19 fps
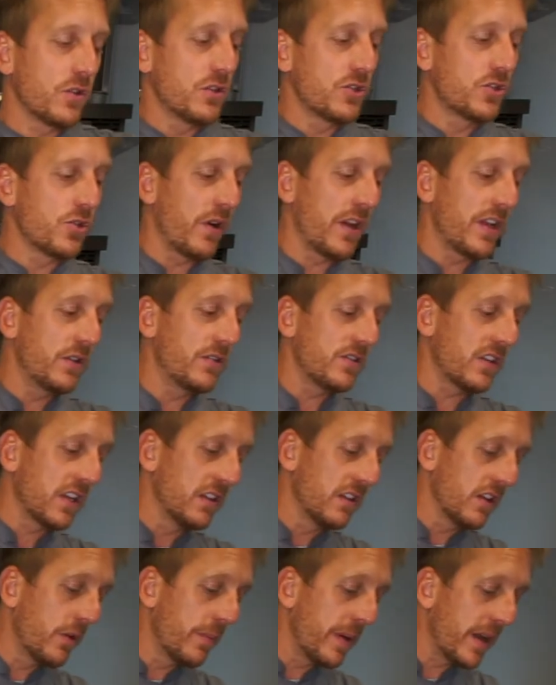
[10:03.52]
enjoy using a
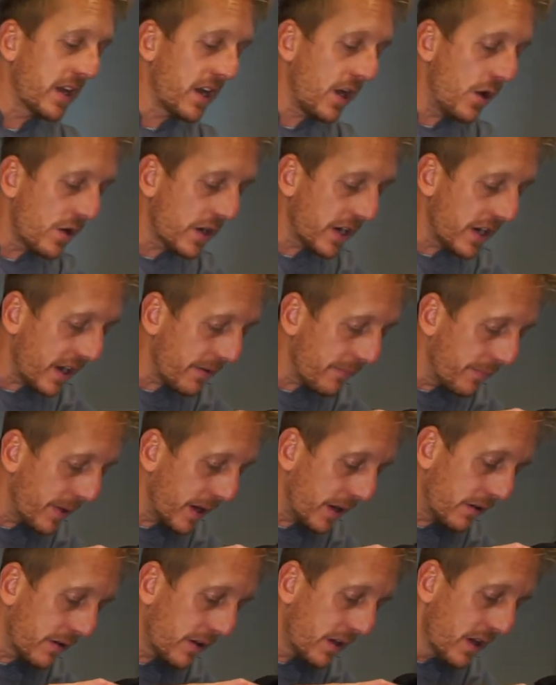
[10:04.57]
little bit of coconut
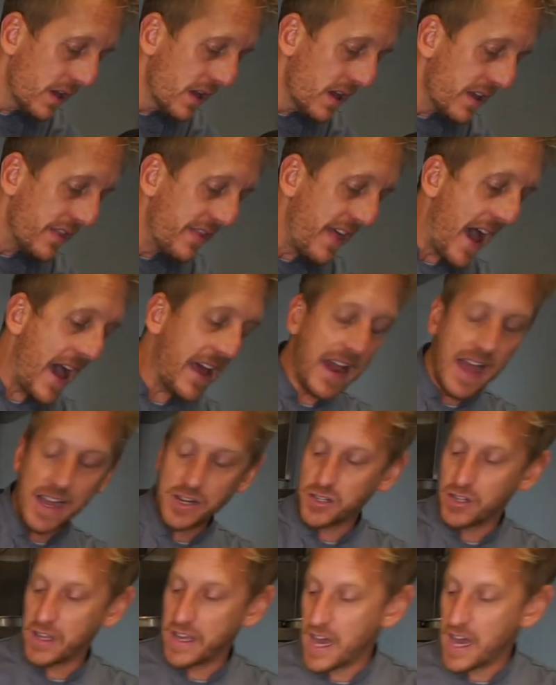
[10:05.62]
milk. That actually